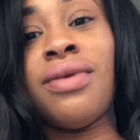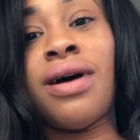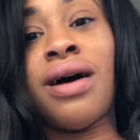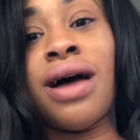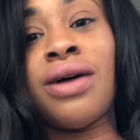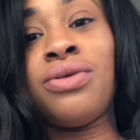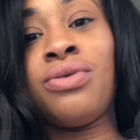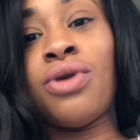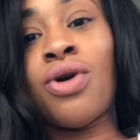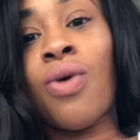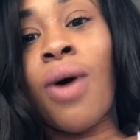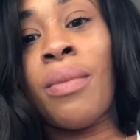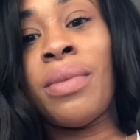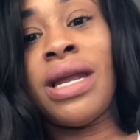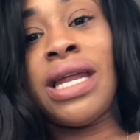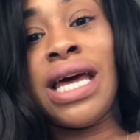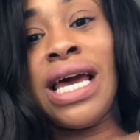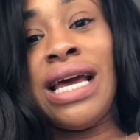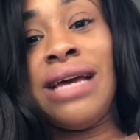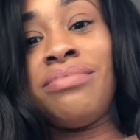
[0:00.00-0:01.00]
I'm
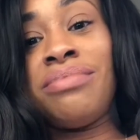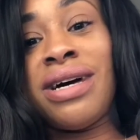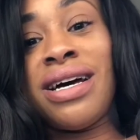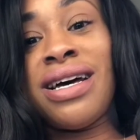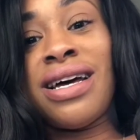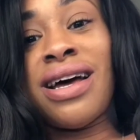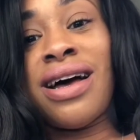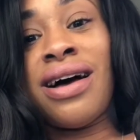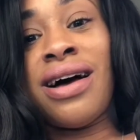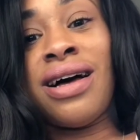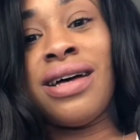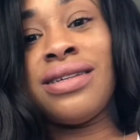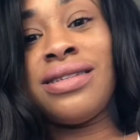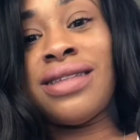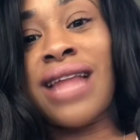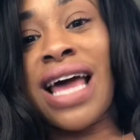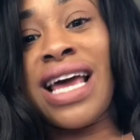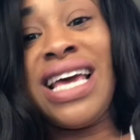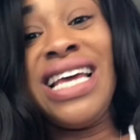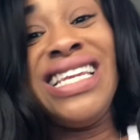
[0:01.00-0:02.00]
late, but
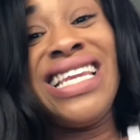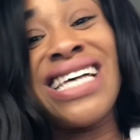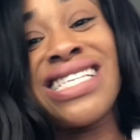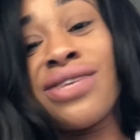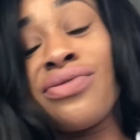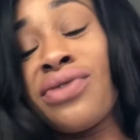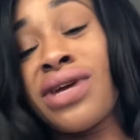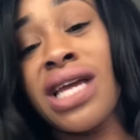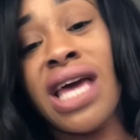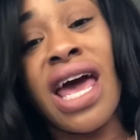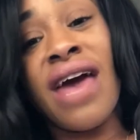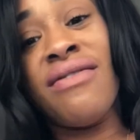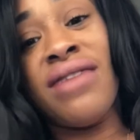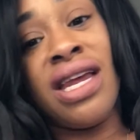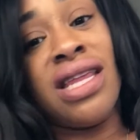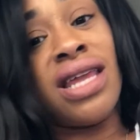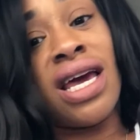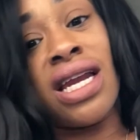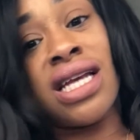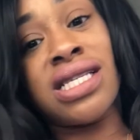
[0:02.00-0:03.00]
like, he doesn't really have
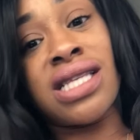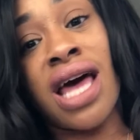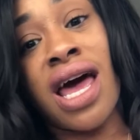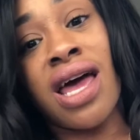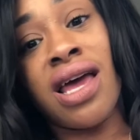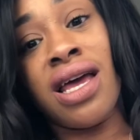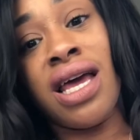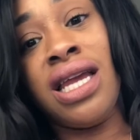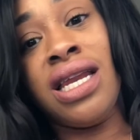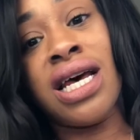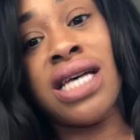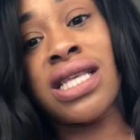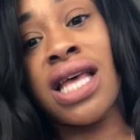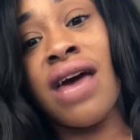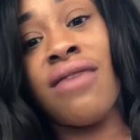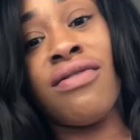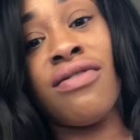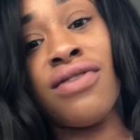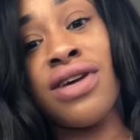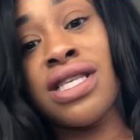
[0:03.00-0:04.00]
anything to say. He doesn't
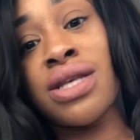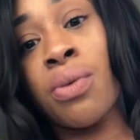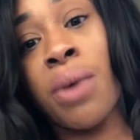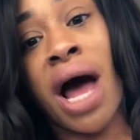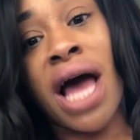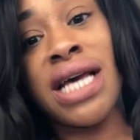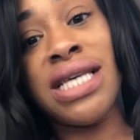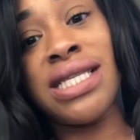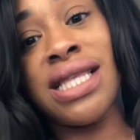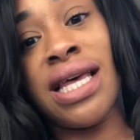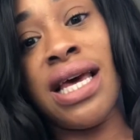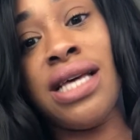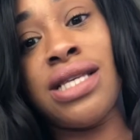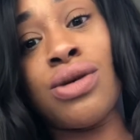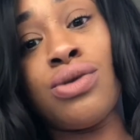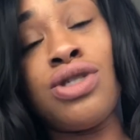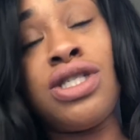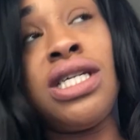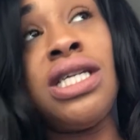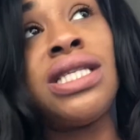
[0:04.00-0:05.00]
have a reason why he's late.
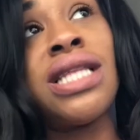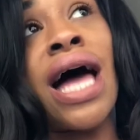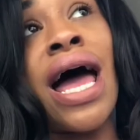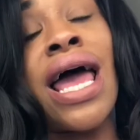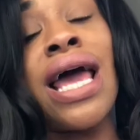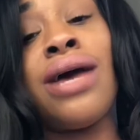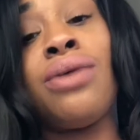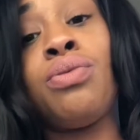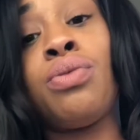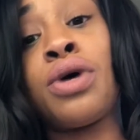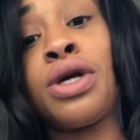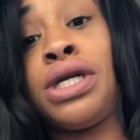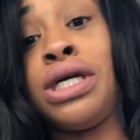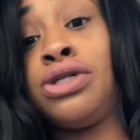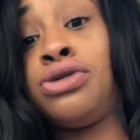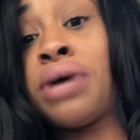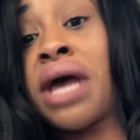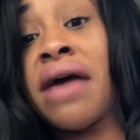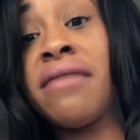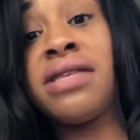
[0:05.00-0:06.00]
So she's like, did
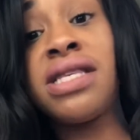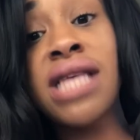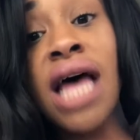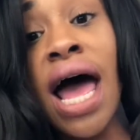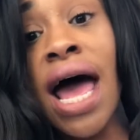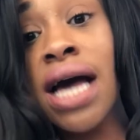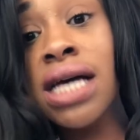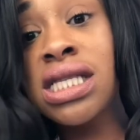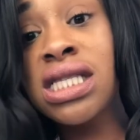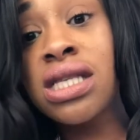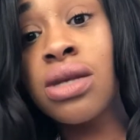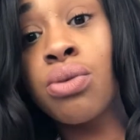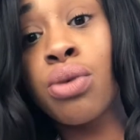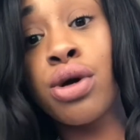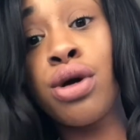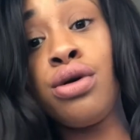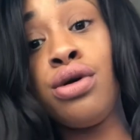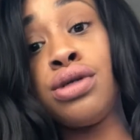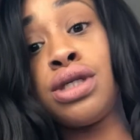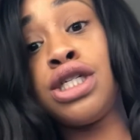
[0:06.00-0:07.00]
you have sex? Were
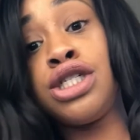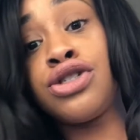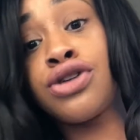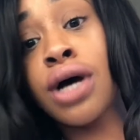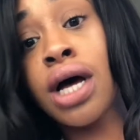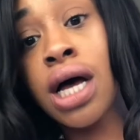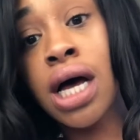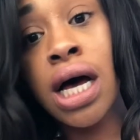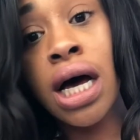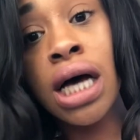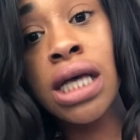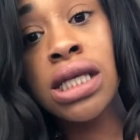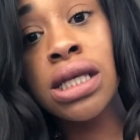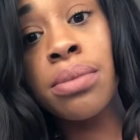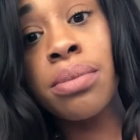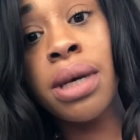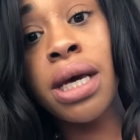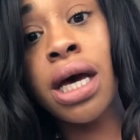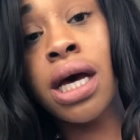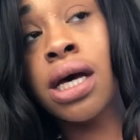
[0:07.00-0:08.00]
you using drugs?
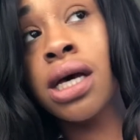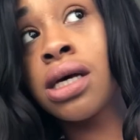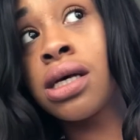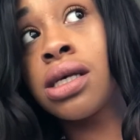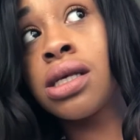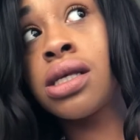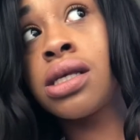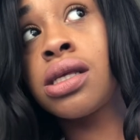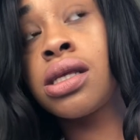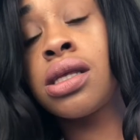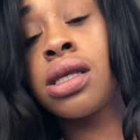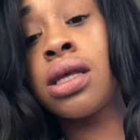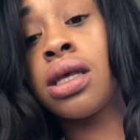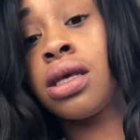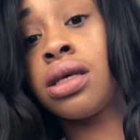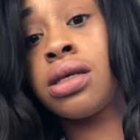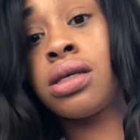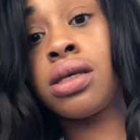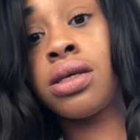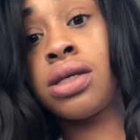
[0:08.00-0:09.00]
Because
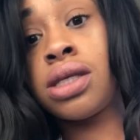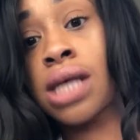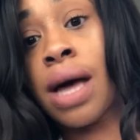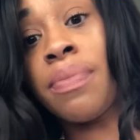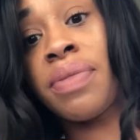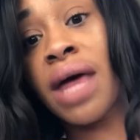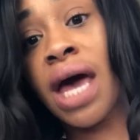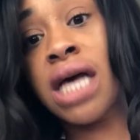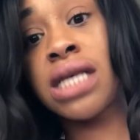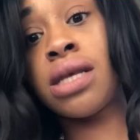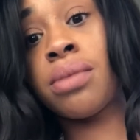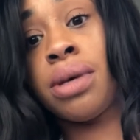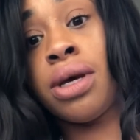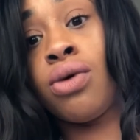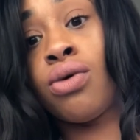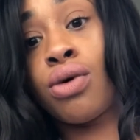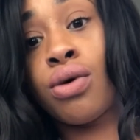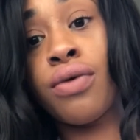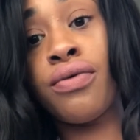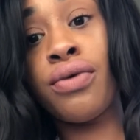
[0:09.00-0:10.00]
something has to be
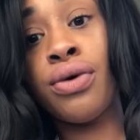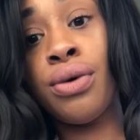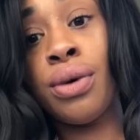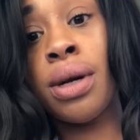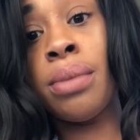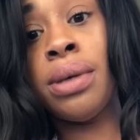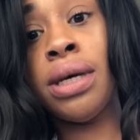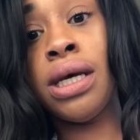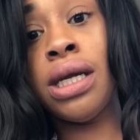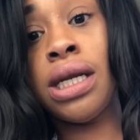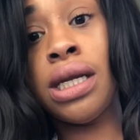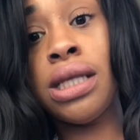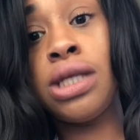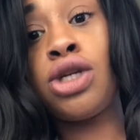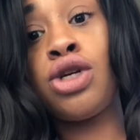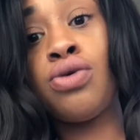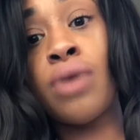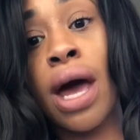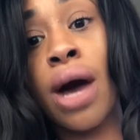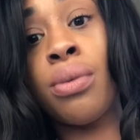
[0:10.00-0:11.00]
going on for you to be
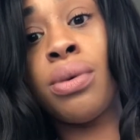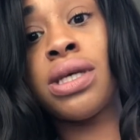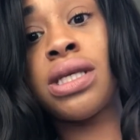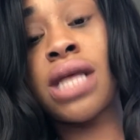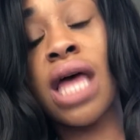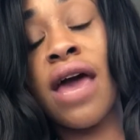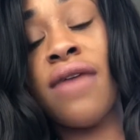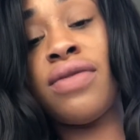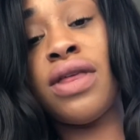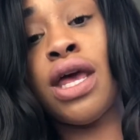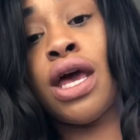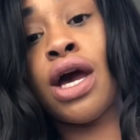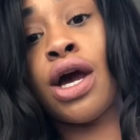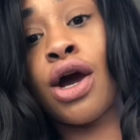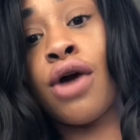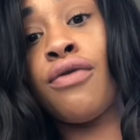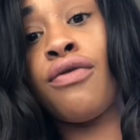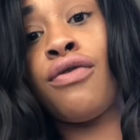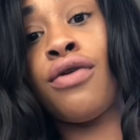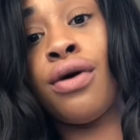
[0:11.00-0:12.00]
2 hours after your
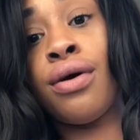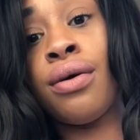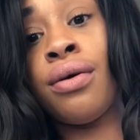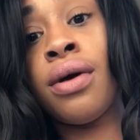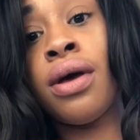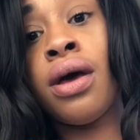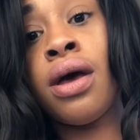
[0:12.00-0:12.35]
curfew.